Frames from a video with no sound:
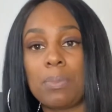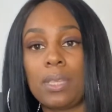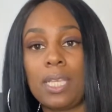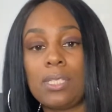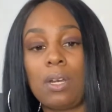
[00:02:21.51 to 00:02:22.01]

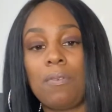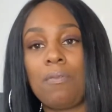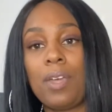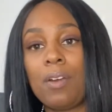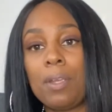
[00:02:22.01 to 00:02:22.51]
but these are
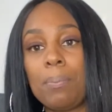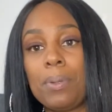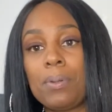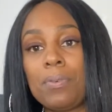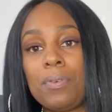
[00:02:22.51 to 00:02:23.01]
very
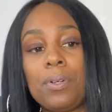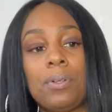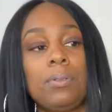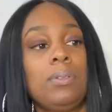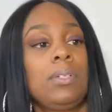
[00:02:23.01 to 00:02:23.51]

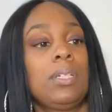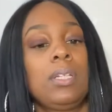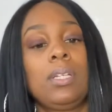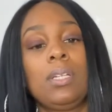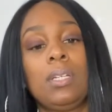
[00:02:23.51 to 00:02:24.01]
beautiful.
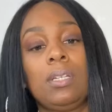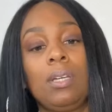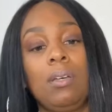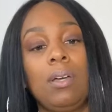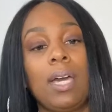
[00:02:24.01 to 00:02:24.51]

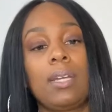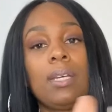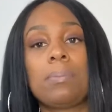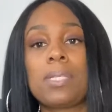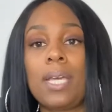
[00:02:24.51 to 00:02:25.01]
Oh, I got it
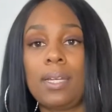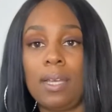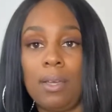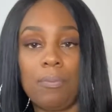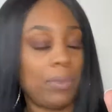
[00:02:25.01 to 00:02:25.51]
upside
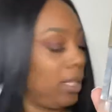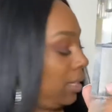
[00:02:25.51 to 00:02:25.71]
down. And